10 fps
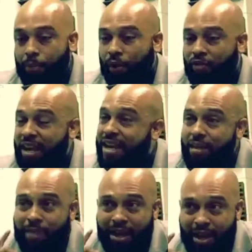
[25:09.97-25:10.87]
book then
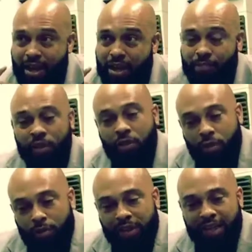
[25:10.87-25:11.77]
in my head,
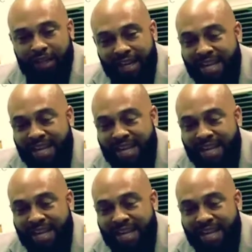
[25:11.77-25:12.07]
so I was telling